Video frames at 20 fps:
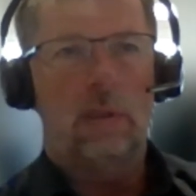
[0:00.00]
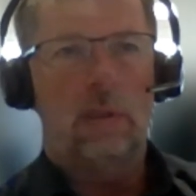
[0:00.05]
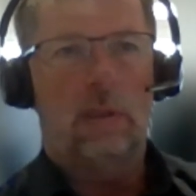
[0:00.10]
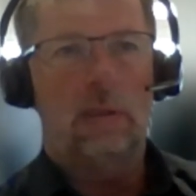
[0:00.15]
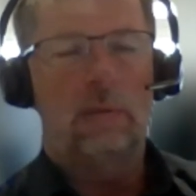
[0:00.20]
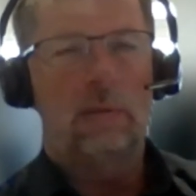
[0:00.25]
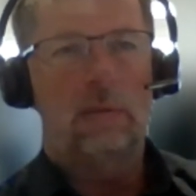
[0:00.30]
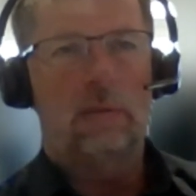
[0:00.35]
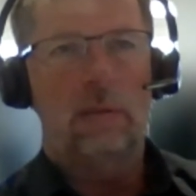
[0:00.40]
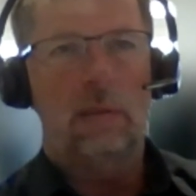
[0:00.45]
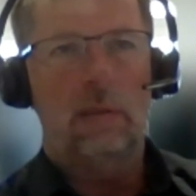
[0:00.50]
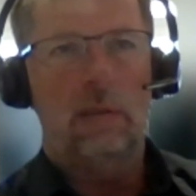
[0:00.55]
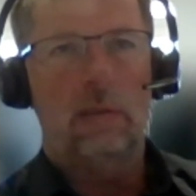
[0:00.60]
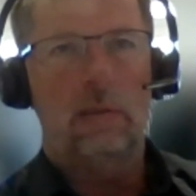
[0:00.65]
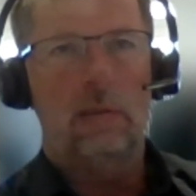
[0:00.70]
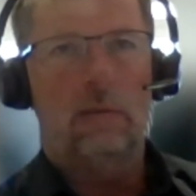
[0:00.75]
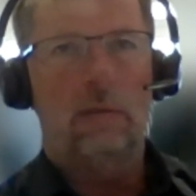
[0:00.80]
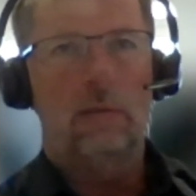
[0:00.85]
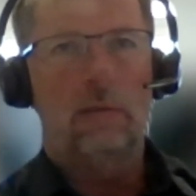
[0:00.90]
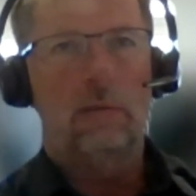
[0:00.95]
It's
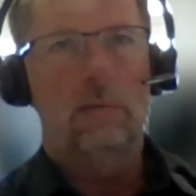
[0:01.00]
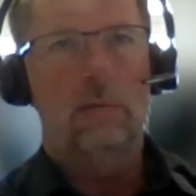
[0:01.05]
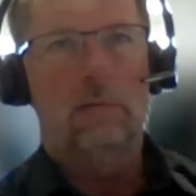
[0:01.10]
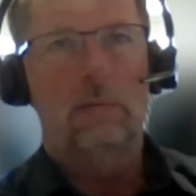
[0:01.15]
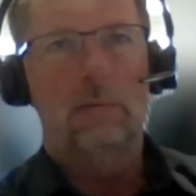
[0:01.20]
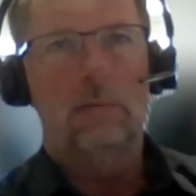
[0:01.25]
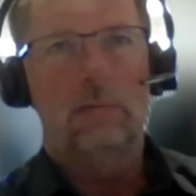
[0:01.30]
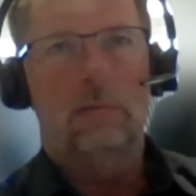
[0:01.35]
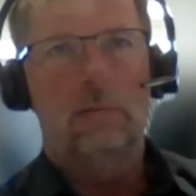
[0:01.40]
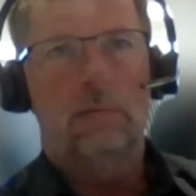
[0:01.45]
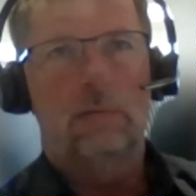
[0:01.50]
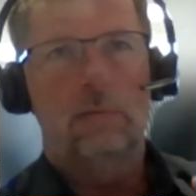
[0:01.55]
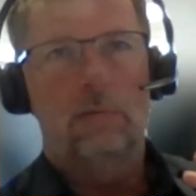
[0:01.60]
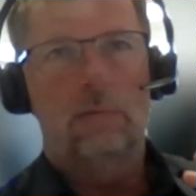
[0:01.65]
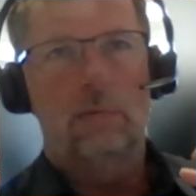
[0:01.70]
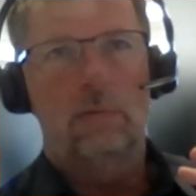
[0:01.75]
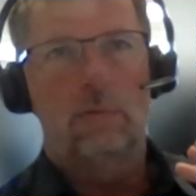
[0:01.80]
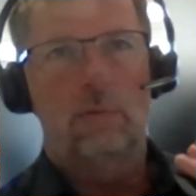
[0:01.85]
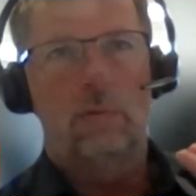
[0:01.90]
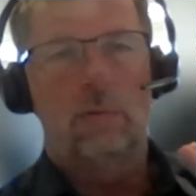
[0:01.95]
really
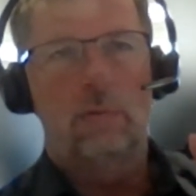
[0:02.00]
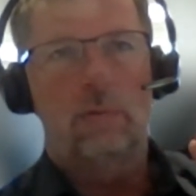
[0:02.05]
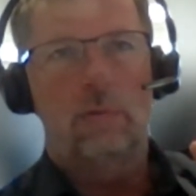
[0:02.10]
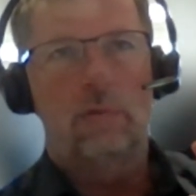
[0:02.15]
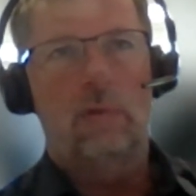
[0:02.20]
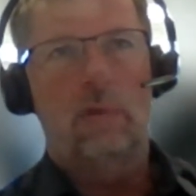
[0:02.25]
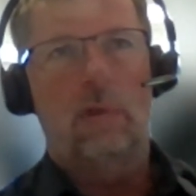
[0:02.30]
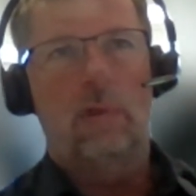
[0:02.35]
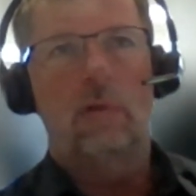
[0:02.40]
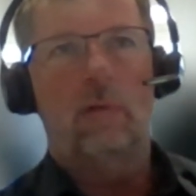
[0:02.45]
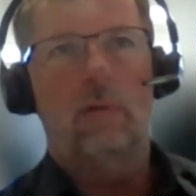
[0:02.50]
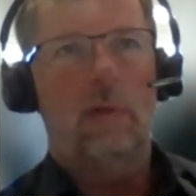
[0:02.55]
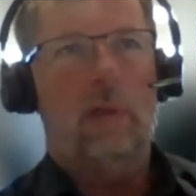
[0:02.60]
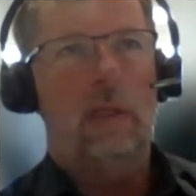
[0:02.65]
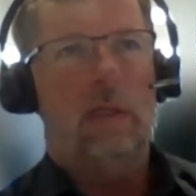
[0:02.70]
too slow.